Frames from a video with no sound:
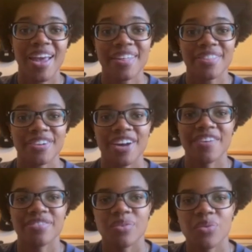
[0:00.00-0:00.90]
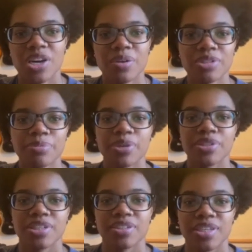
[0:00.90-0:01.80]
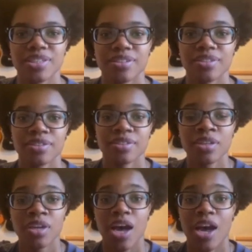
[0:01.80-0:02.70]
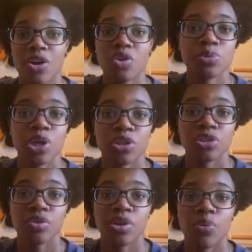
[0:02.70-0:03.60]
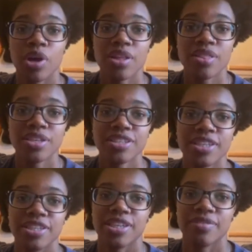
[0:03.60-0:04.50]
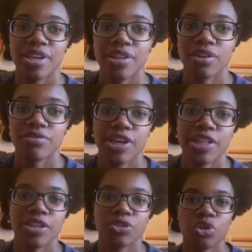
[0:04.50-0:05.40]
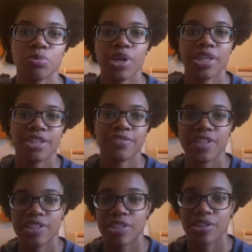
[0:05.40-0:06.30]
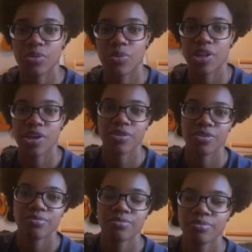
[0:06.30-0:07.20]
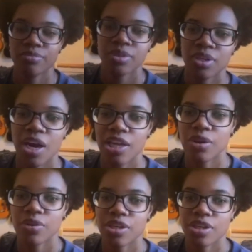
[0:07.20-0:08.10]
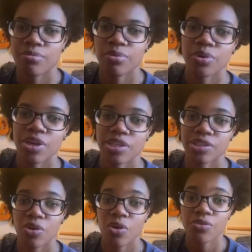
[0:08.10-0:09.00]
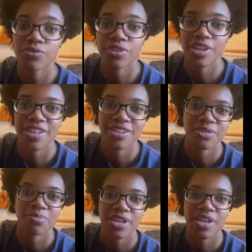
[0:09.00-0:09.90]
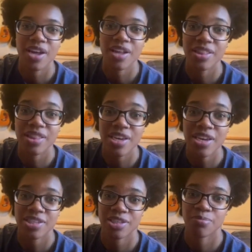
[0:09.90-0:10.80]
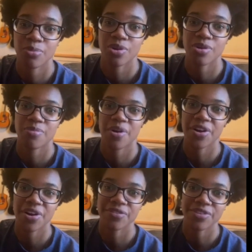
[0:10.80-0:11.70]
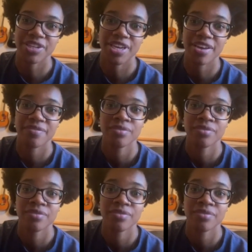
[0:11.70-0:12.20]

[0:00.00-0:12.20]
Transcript: Thrive, welcome to Music Lessons. I hope y'all are doing well in this season and are finding enjoyable activities to do while at home. I know it can get boring, so hopefully this will be a less boring part of your day.